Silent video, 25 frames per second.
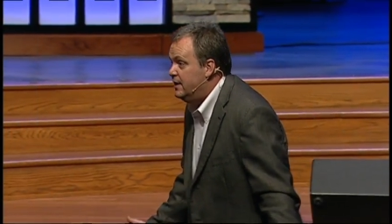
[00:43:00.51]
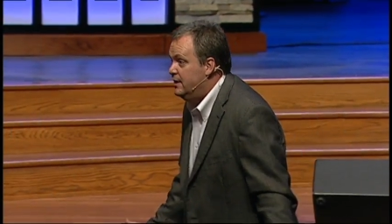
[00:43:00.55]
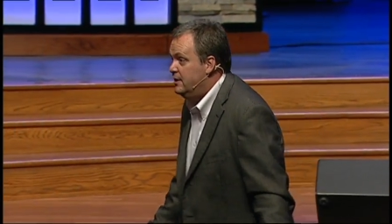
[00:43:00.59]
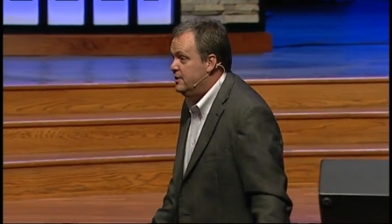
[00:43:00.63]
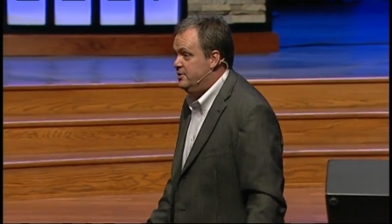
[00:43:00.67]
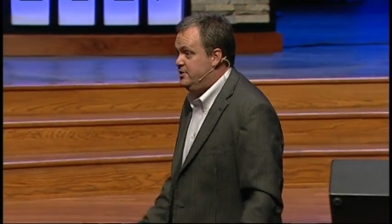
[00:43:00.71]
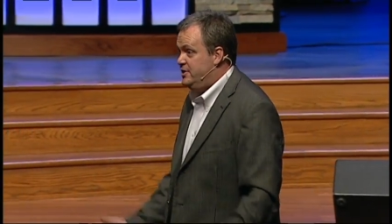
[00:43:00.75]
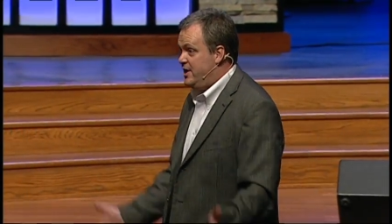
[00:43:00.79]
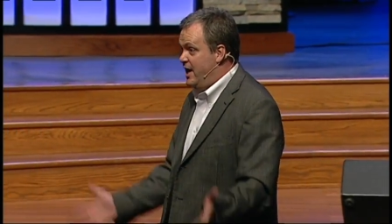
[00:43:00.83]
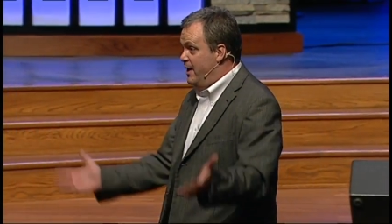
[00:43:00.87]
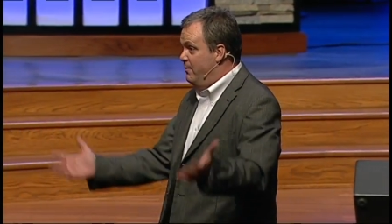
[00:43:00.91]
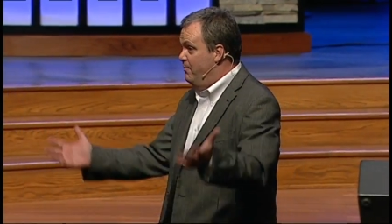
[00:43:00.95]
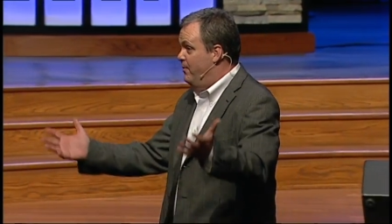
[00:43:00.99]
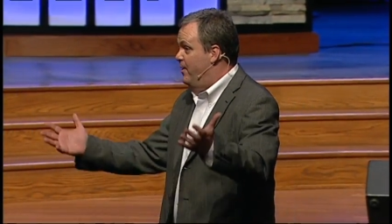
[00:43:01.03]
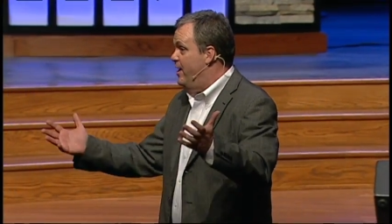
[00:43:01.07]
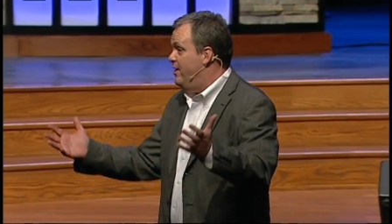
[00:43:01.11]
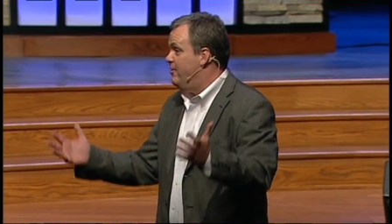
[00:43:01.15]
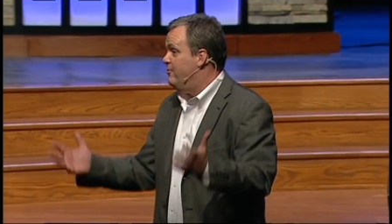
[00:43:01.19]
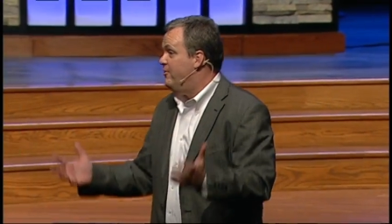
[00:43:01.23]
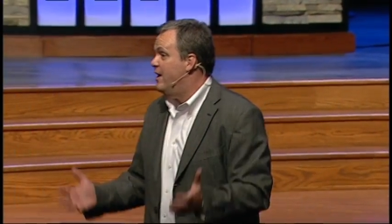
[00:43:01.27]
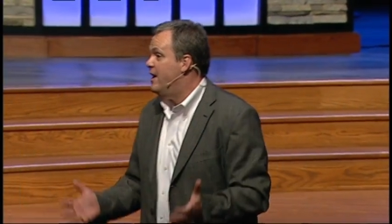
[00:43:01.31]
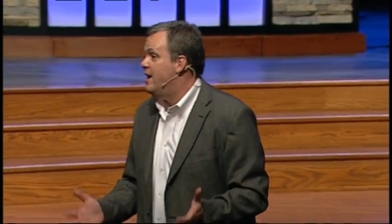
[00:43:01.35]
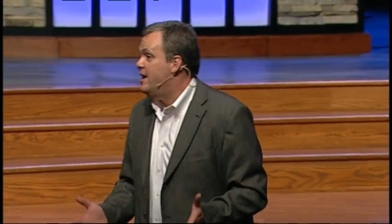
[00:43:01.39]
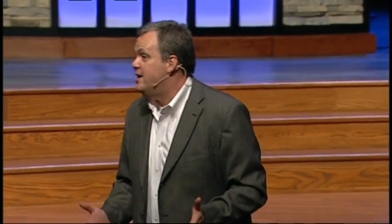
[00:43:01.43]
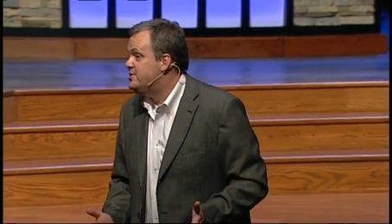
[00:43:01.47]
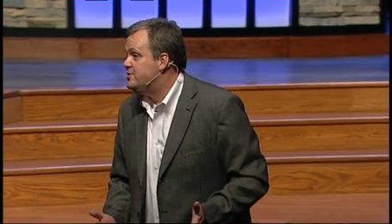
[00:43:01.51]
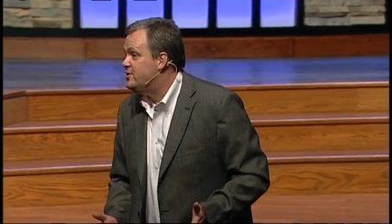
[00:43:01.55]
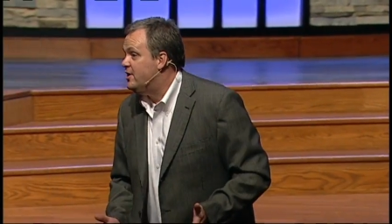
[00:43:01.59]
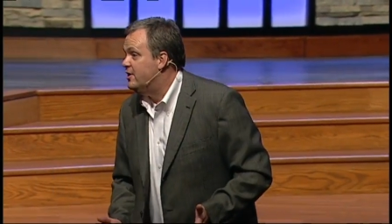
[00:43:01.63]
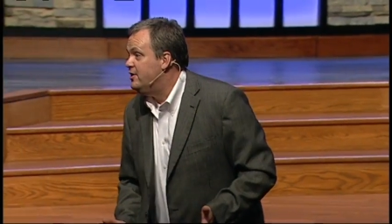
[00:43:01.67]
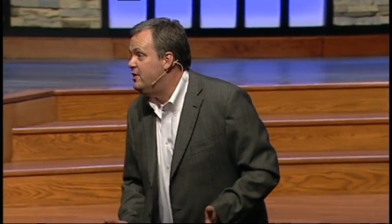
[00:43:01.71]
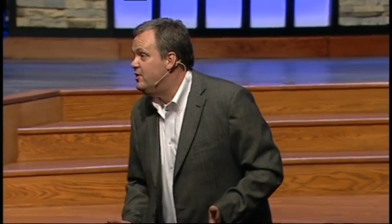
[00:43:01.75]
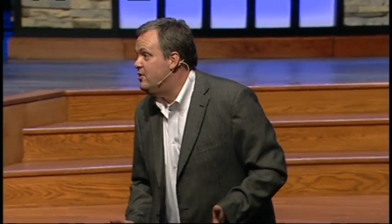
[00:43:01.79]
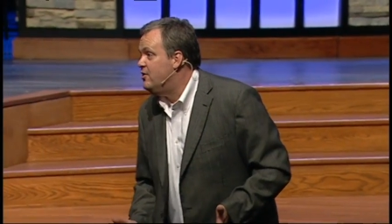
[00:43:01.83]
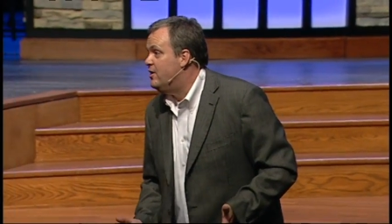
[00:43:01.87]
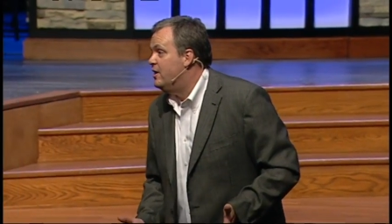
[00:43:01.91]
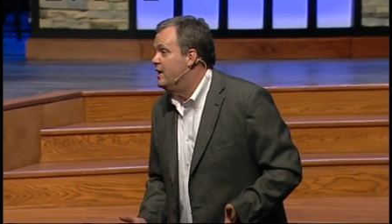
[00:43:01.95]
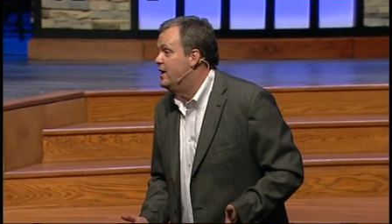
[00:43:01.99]
You say, Brother Russ, are
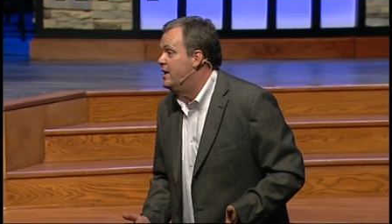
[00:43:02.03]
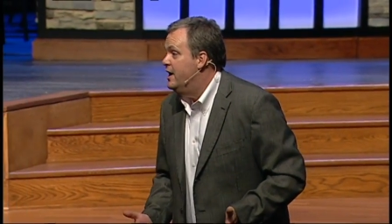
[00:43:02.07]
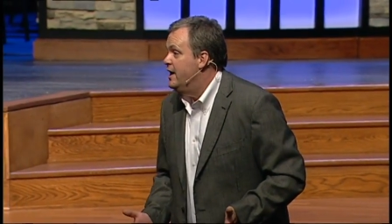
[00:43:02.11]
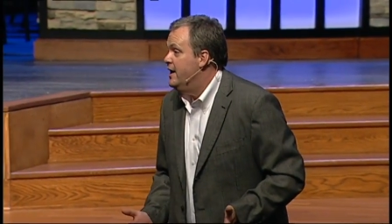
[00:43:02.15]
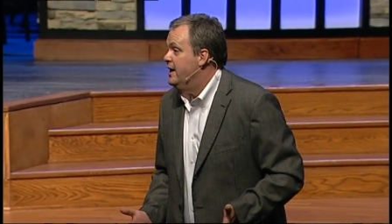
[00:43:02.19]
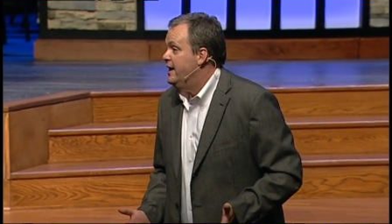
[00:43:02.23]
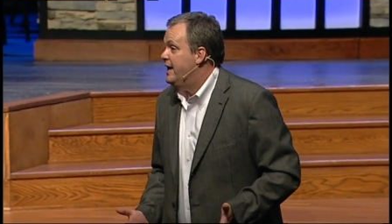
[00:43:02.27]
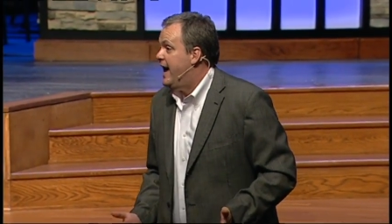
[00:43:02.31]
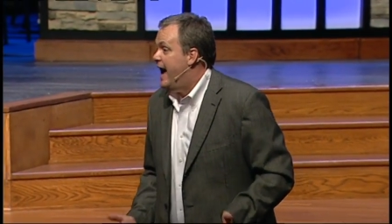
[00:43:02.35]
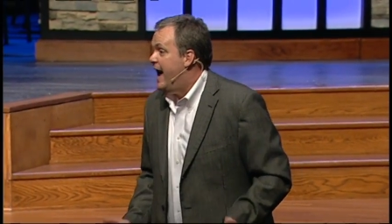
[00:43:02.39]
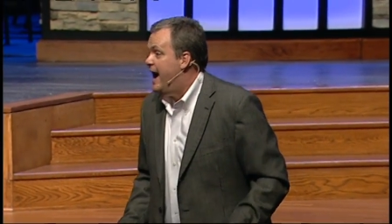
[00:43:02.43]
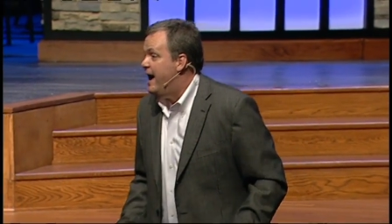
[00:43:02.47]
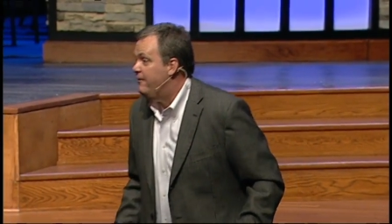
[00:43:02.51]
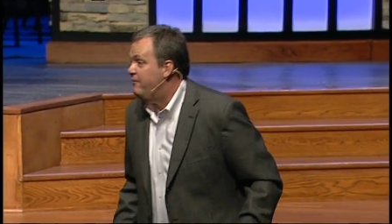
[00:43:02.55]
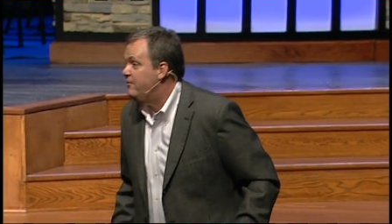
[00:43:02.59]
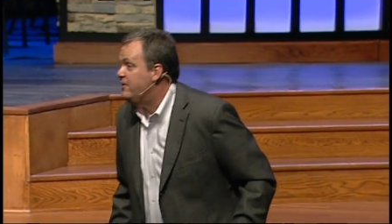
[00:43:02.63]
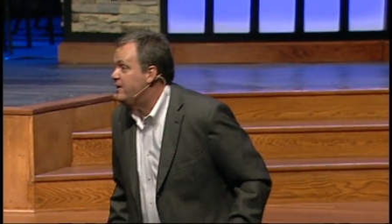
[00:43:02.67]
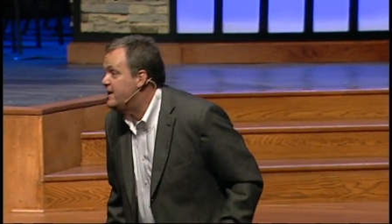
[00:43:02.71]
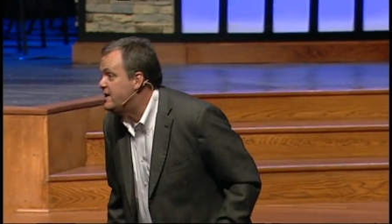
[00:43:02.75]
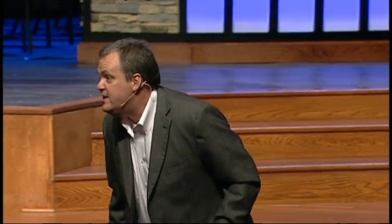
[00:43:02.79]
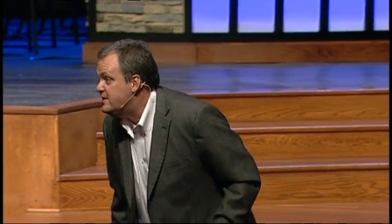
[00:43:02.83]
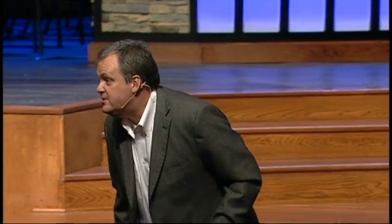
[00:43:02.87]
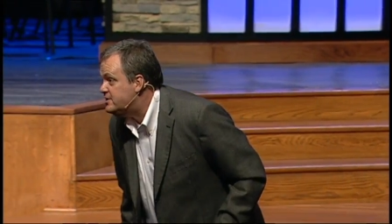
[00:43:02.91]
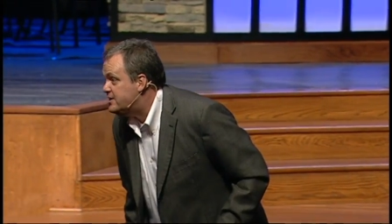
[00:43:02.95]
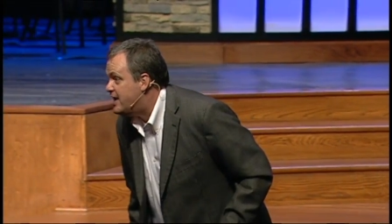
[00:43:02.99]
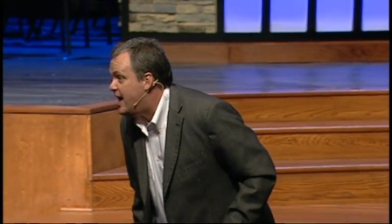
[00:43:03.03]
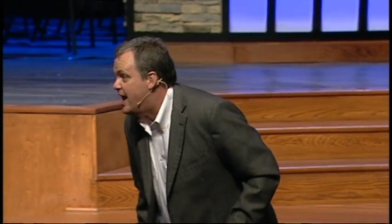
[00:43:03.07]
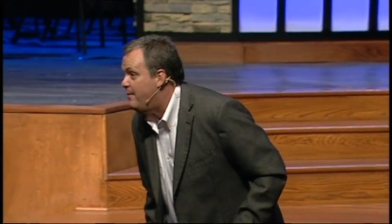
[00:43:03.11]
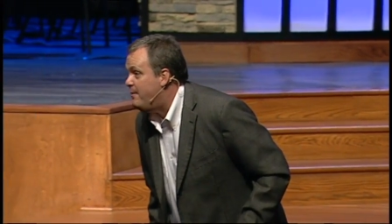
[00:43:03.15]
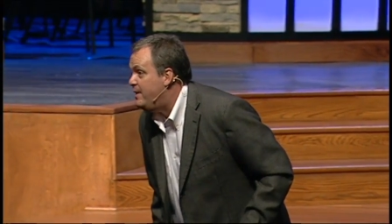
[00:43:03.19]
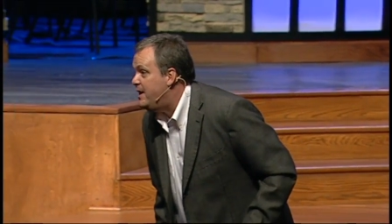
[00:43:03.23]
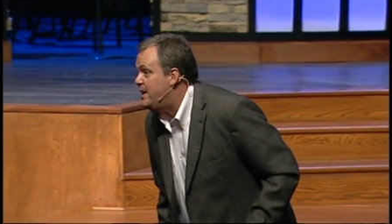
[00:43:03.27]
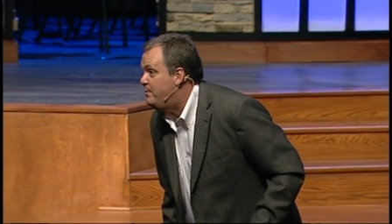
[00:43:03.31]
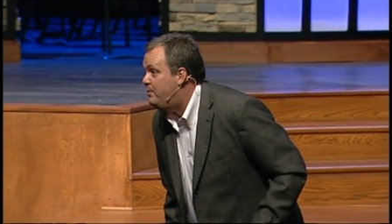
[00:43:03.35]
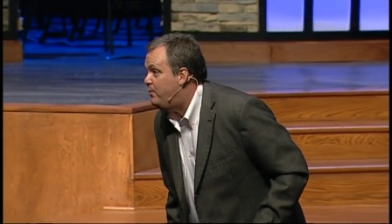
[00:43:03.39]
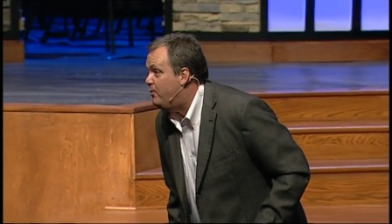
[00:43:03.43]
you a Calvinist? How many